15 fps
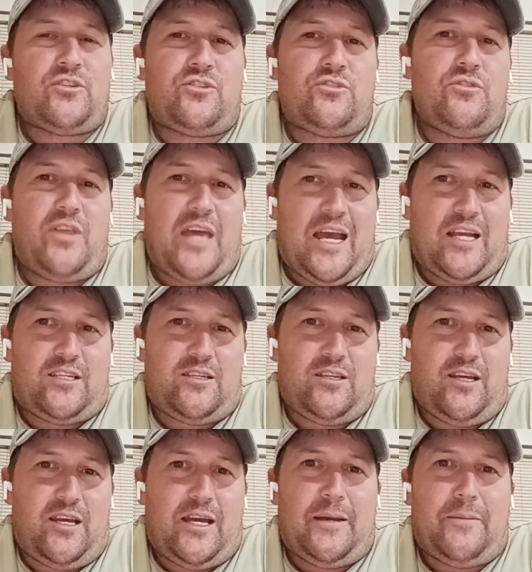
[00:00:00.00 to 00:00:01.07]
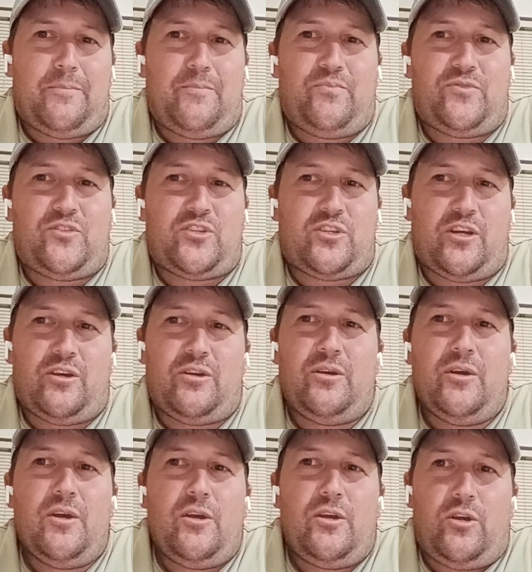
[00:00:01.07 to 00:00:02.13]
to that. So
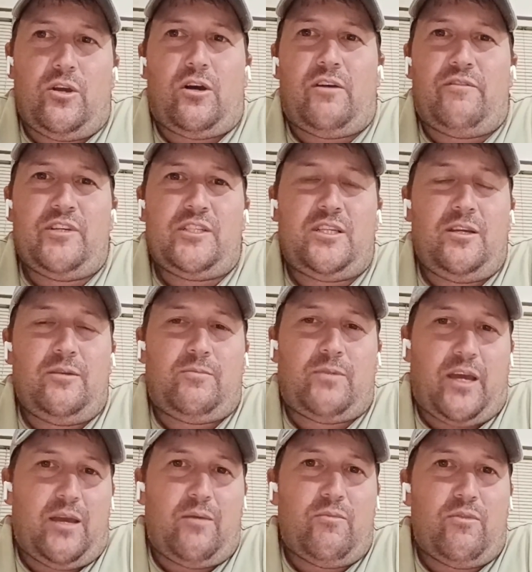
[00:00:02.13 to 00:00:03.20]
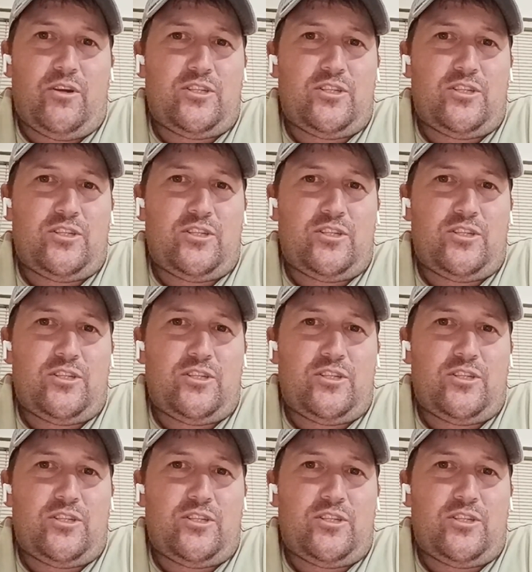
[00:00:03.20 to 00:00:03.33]
obviously game